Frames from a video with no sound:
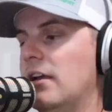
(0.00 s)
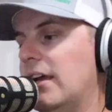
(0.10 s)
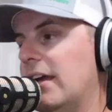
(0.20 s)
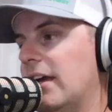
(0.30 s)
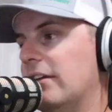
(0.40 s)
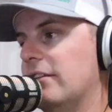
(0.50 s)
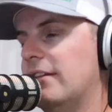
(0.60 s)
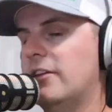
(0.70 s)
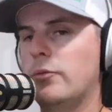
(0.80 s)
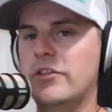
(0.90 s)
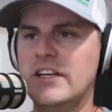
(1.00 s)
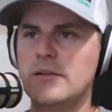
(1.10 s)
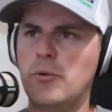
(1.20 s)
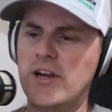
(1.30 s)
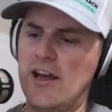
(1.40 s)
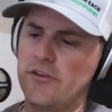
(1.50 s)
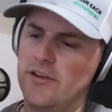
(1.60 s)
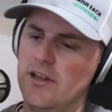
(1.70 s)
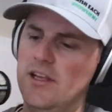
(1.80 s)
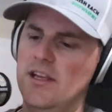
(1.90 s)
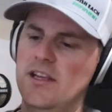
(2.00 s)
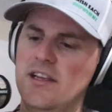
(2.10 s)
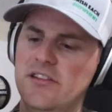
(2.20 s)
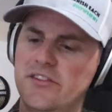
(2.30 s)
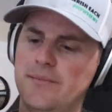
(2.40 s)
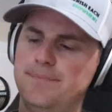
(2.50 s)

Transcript: And that's one thing to point out, is